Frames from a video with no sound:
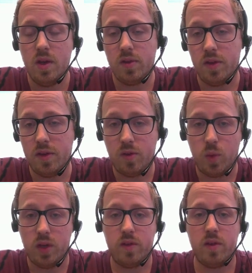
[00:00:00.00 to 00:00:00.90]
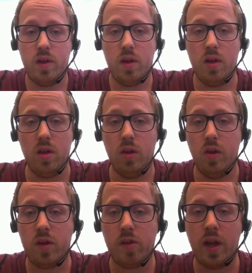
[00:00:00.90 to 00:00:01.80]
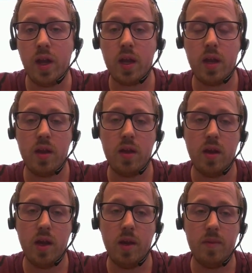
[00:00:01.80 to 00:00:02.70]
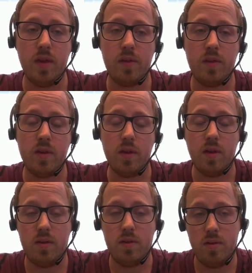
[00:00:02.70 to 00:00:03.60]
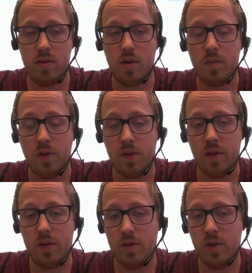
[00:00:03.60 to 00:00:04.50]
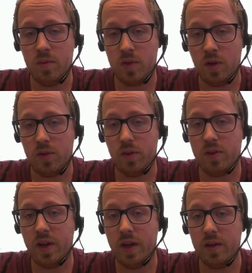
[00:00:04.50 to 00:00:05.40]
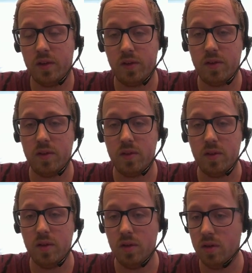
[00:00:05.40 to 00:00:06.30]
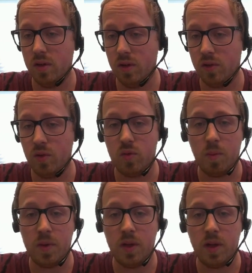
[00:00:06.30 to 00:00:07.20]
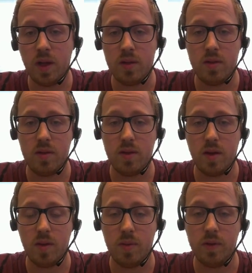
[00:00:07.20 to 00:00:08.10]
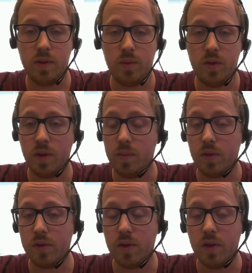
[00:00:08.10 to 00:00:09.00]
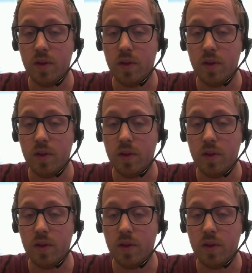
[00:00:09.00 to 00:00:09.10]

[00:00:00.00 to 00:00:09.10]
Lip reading: So this is what it looks like. This is obviously the genome browser tailored to KeyPedia, but it resembles